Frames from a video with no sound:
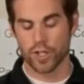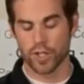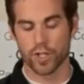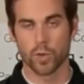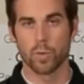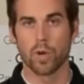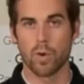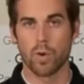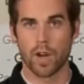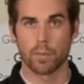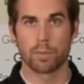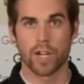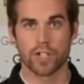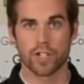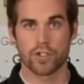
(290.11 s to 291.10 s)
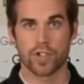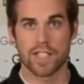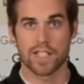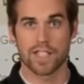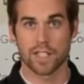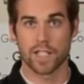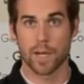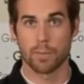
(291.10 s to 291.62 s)
You will want to pressurize
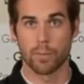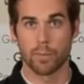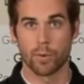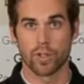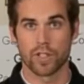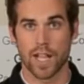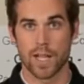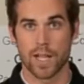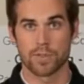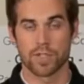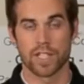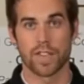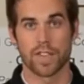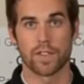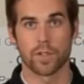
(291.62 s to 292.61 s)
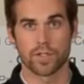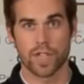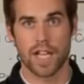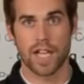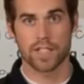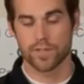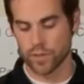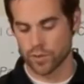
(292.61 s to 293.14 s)
it a couple more times to get those
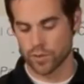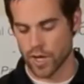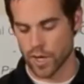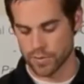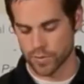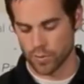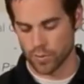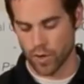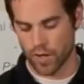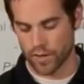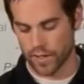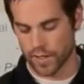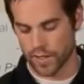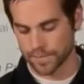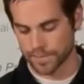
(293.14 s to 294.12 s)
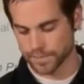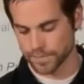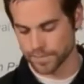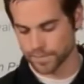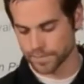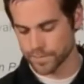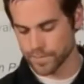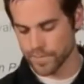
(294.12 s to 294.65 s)
last few drops of water out.
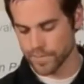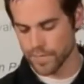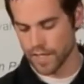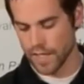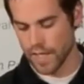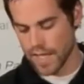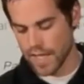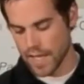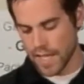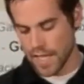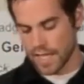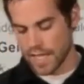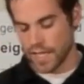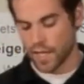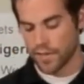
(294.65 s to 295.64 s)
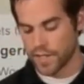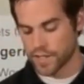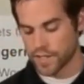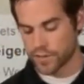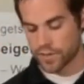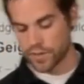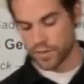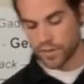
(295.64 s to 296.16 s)
Now
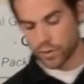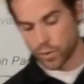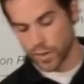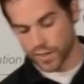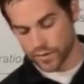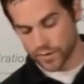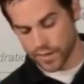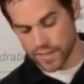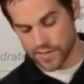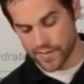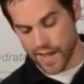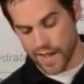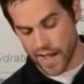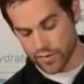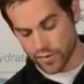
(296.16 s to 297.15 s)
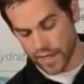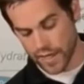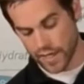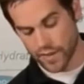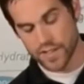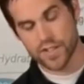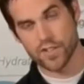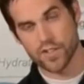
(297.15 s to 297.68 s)
this quick release valve right here,
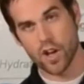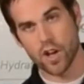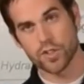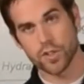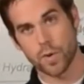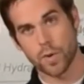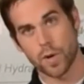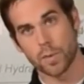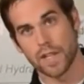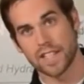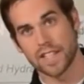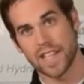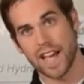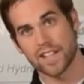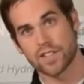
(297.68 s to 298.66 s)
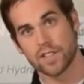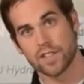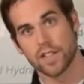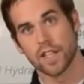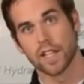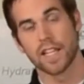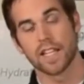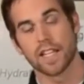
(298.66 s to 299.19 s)
this is also where we attach
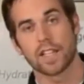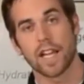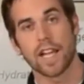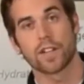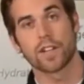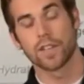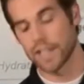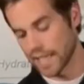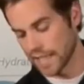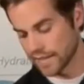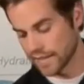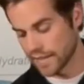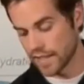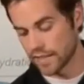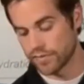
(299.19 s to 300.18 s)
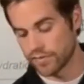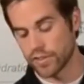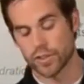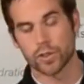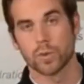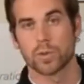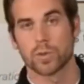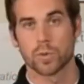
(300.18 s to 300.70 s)
the Geigerrig inline
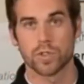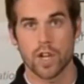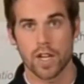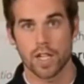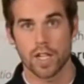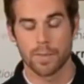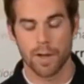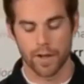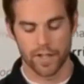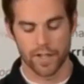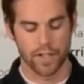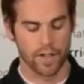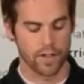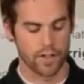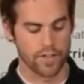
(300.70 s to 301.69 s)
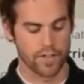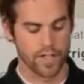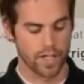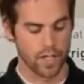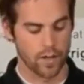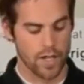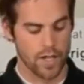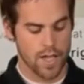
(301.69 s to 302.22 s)
filter, which we'll talk about in another
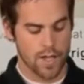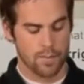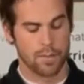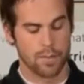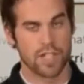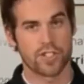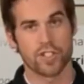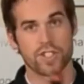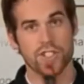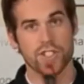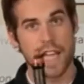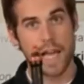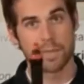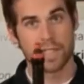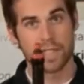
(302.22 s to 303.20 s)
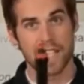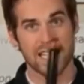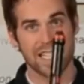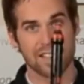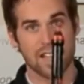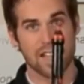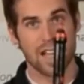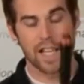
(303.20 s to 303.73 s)
video. But this just snaps
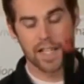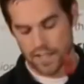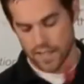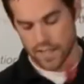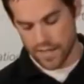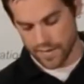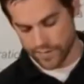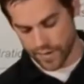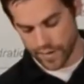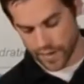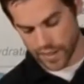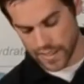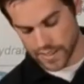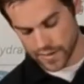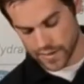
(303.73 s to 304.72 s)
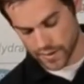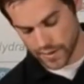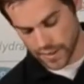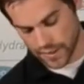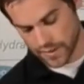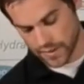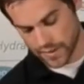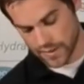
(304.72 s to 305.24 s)
inline very
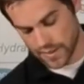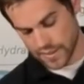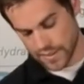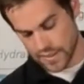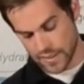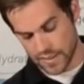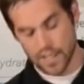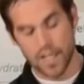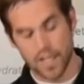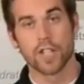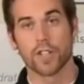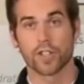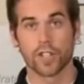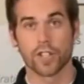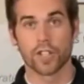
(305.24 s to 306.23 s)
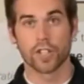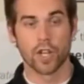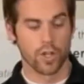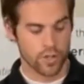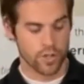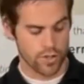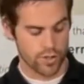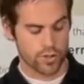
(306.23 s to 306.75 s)
easily, and you're good to go.
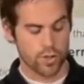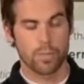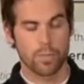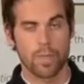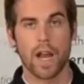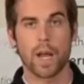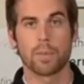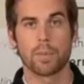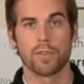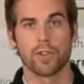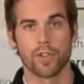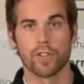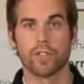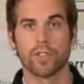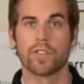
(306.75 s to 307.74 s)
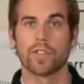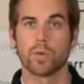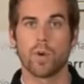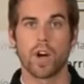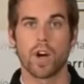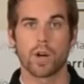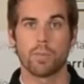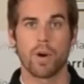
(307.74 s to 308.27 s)
You just scoop that up with dirty river
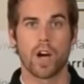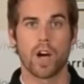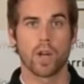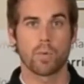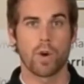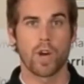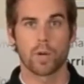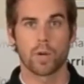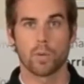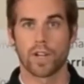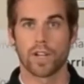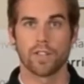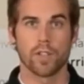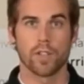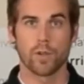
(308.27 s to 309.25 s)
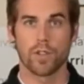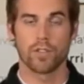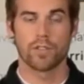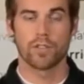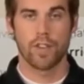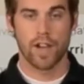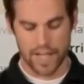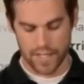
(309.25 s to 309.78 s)
water, pond water, whatever you can
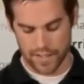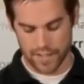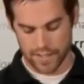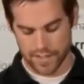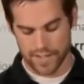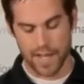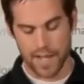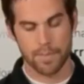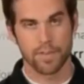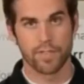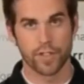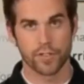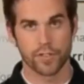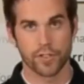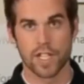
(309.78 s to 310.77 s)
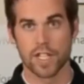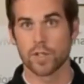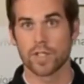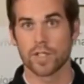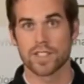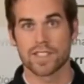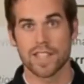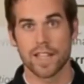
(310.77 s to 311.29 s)
find, snap the filter in, and you
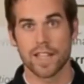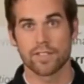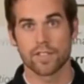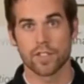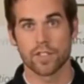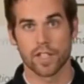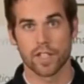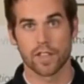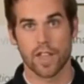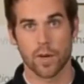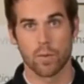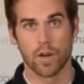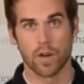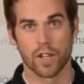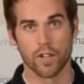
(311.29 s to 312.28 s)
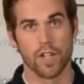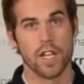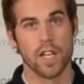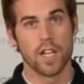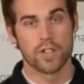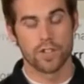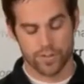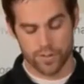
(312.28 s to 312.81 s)
can safely drink that water.
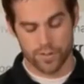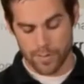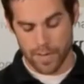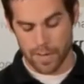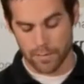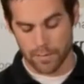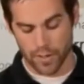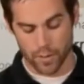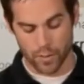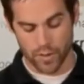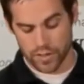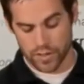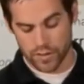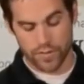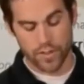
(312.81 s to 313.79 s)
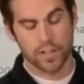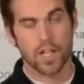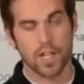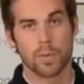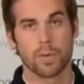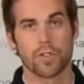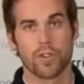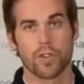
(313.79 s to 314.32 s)
Just remember that once you filled it
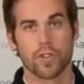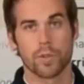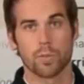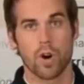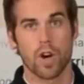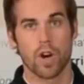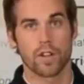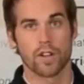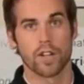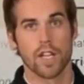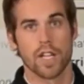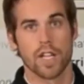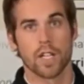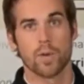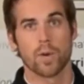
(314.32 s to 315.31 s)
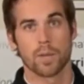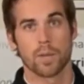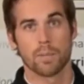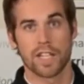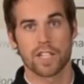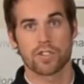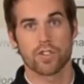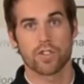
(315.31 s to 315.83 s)
up with dirty water, you want to
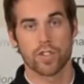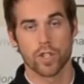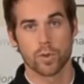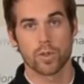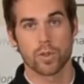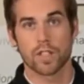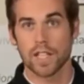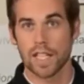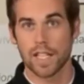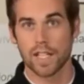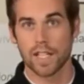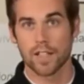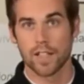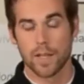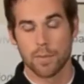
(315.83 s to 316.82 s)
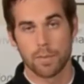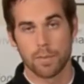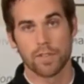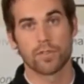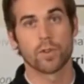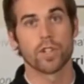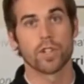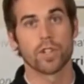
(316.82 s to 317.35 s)
make sure that you clean it
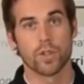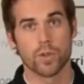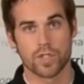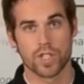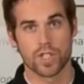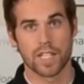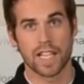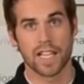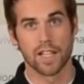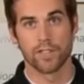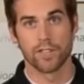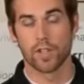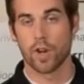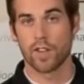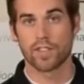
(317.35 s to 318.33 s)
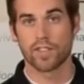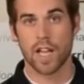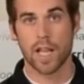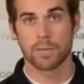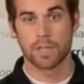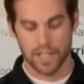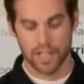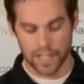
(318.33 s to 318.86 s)
before you use it again. If you don't have
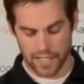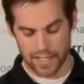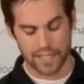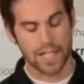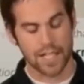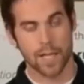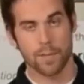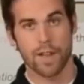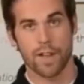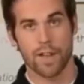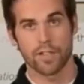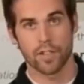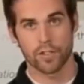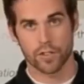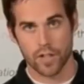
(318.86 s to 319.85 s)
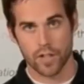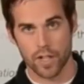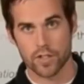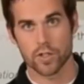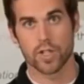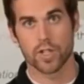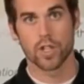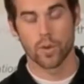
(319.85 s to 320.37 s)
time to clean it, keep that filter on
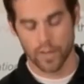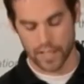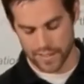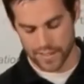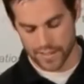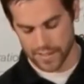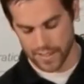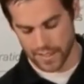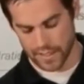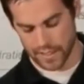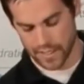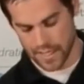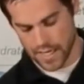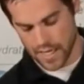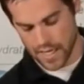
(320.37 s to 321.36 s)
so you don't get sick.